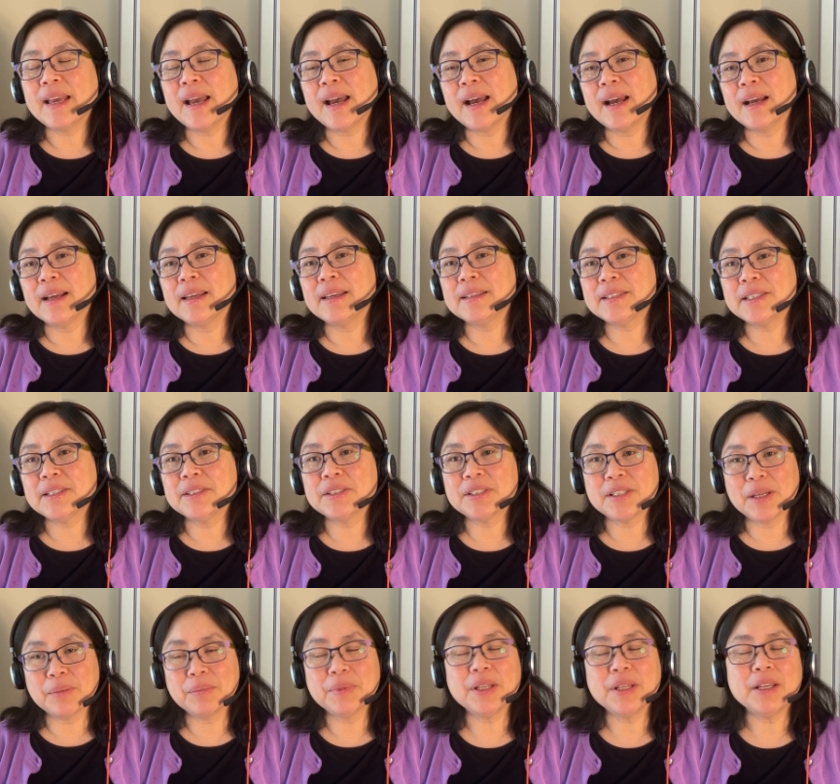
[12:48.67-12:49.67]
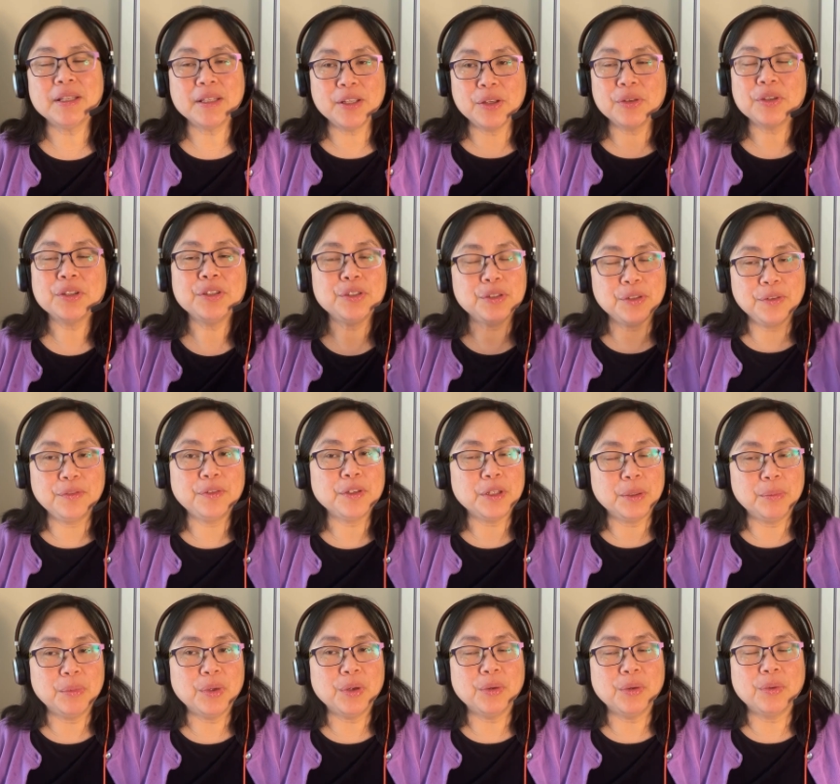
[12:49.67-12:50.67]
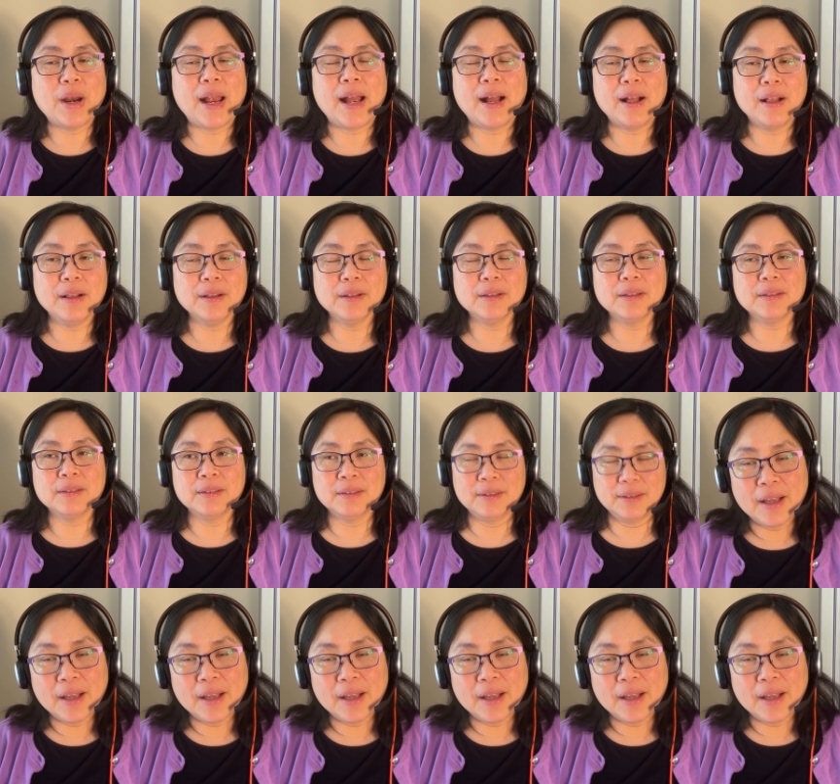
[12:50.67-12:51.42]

Yeah. Is there something you can do for the morale